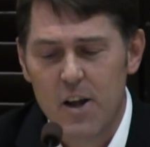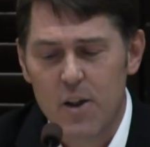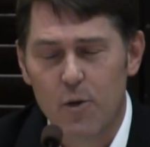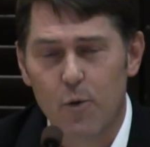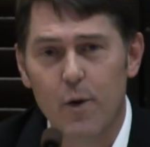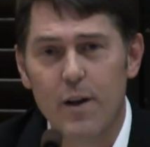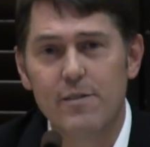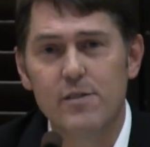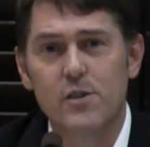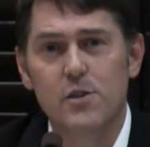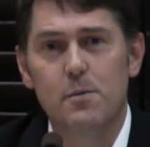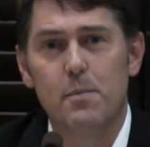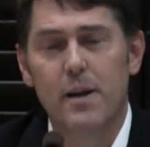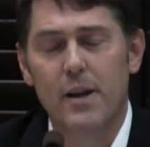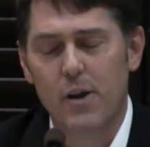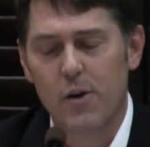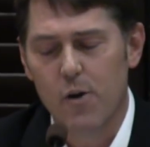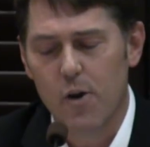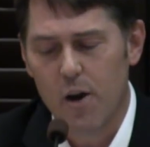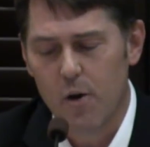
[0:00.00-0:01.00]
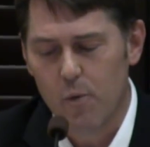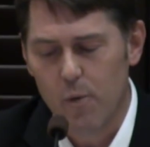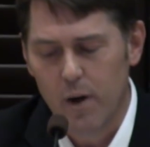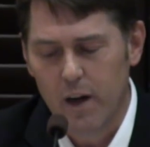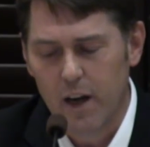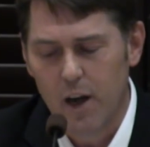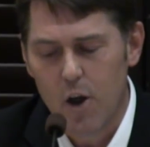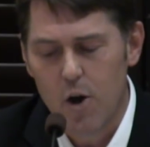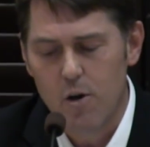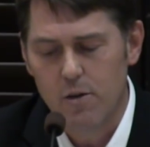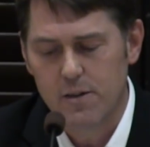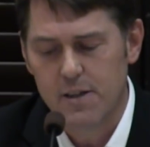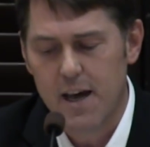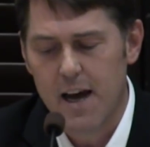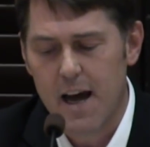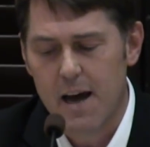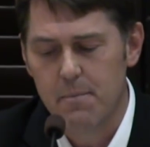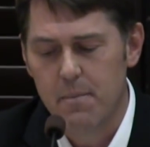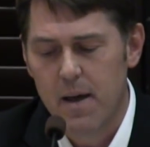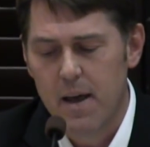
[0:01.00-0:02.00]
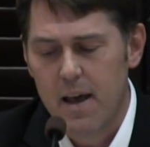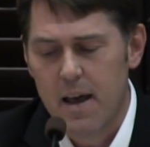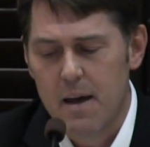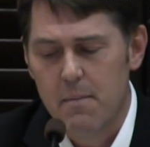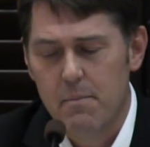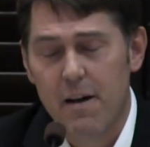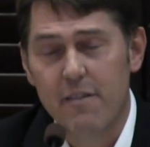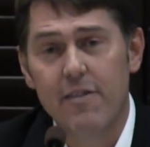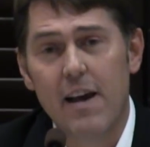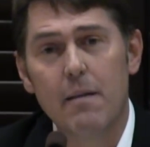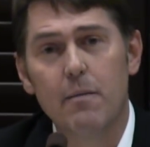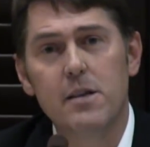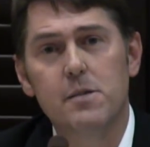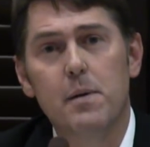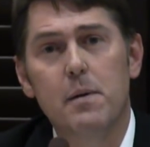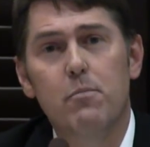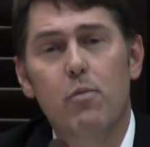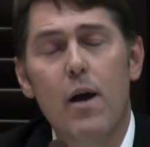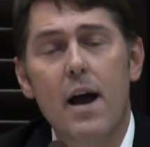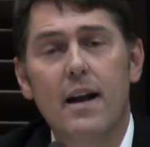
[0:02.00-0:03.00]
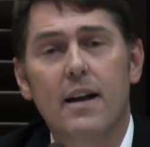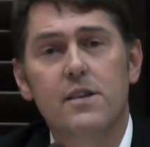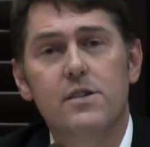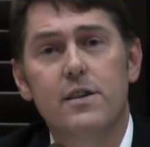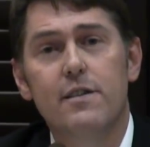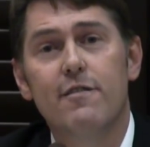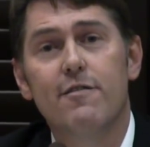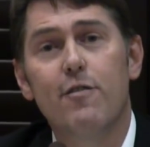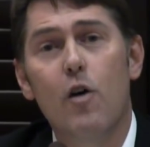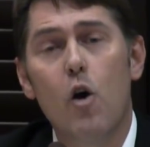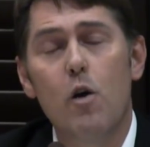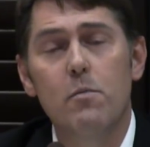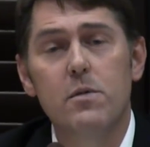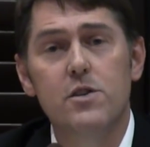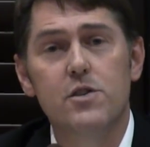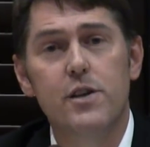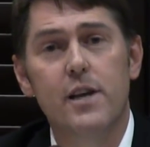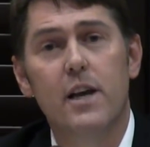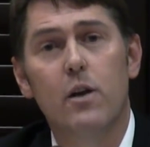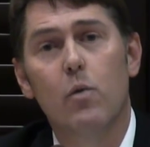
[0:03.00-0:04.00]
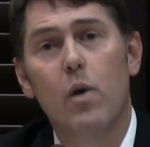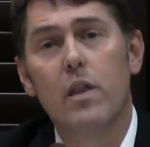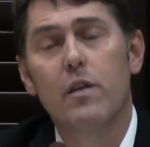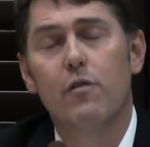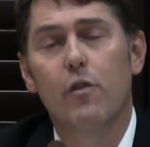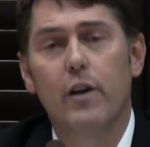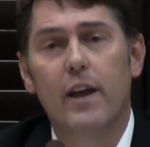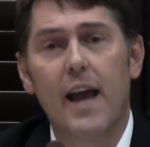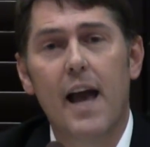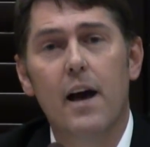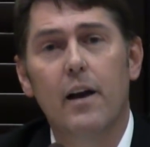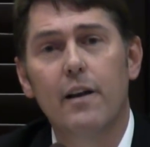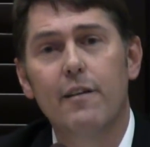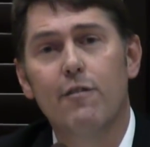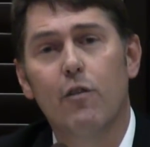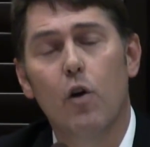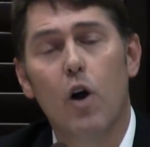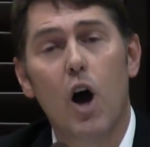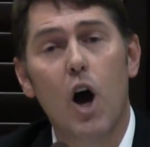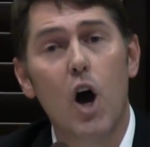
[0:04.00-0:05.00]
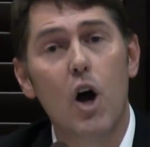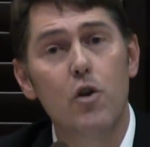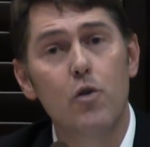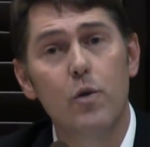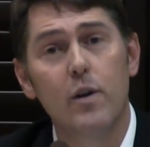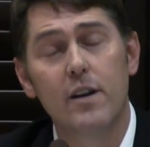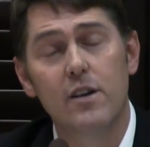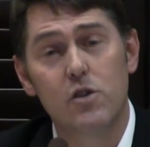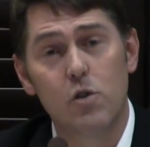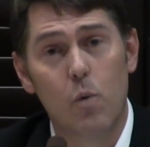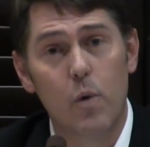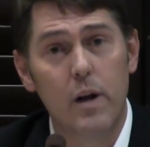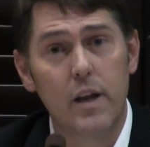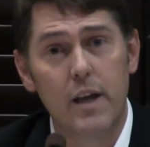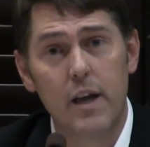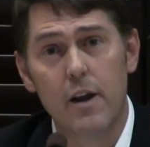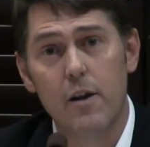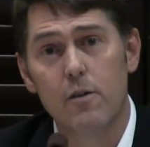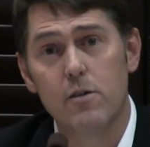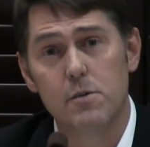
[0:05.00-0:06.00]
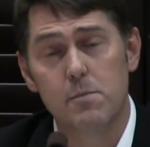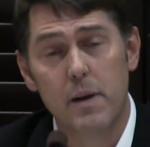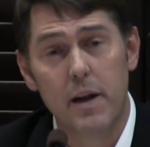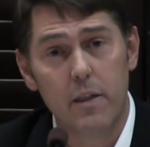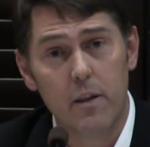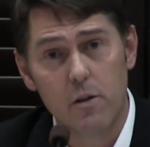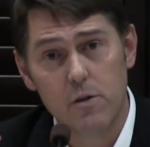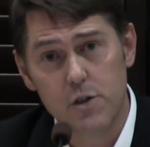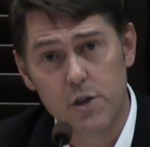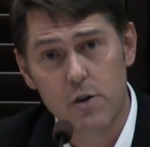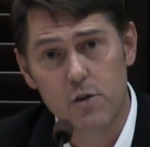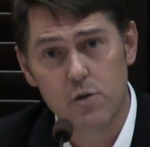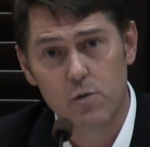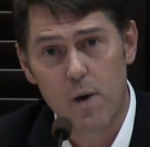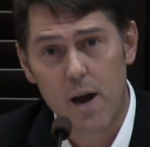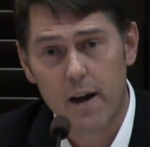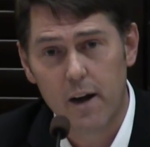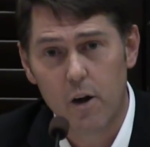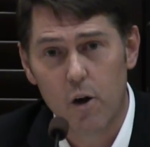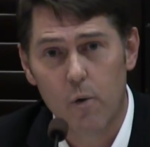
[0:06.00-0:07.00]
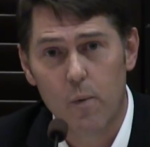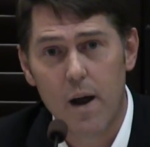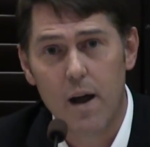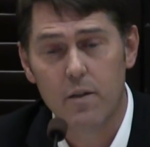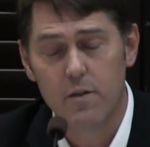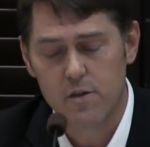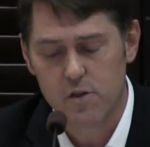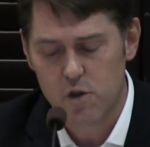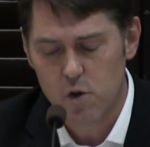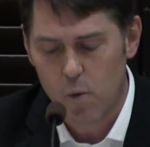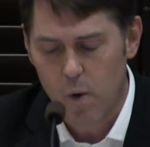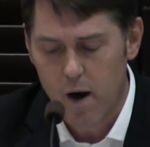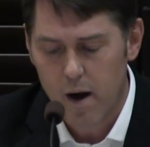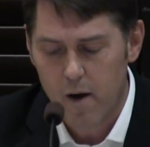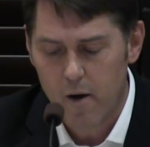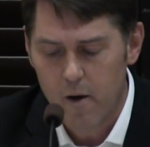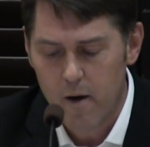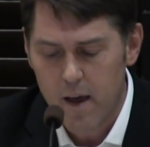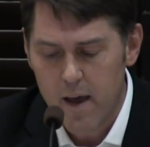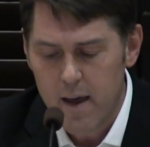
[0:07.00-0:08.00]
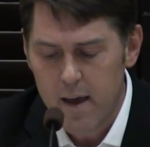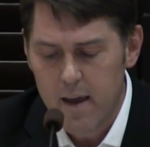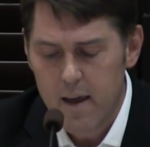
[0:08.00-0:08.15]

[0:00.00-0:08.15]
The Reeveses have been here a really long time. My family's been practicing pharmacy in Rutherford County for 120 years, many of those years right here around the square.